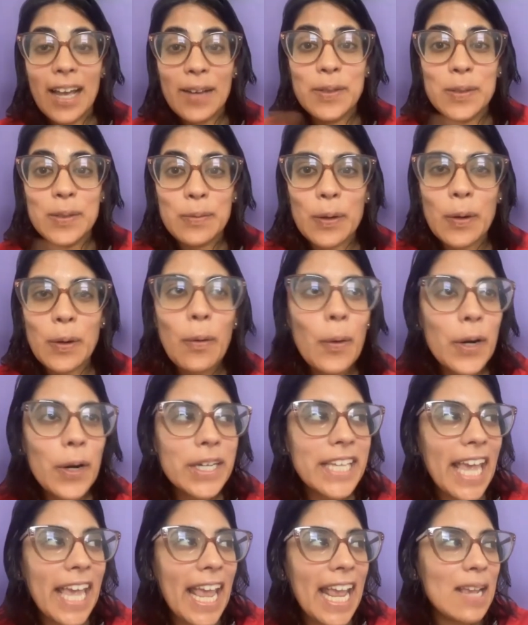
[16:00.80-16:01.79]
I would
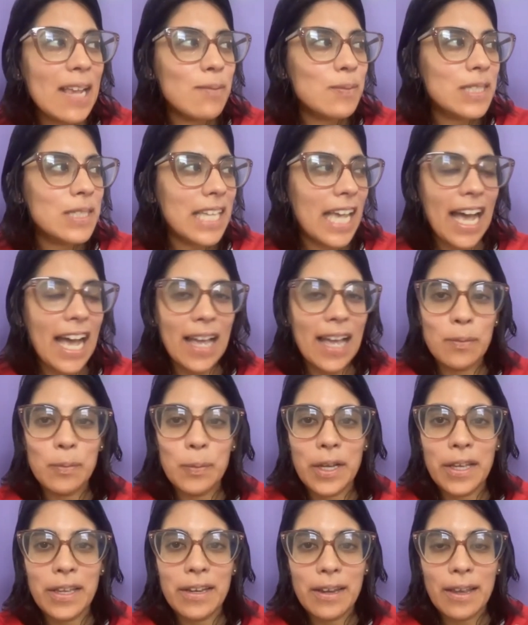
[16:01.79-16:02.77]
record games. I
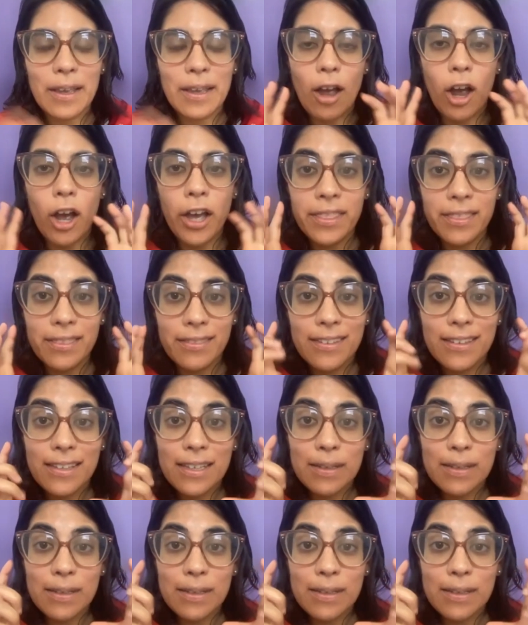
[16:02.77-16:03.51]
would on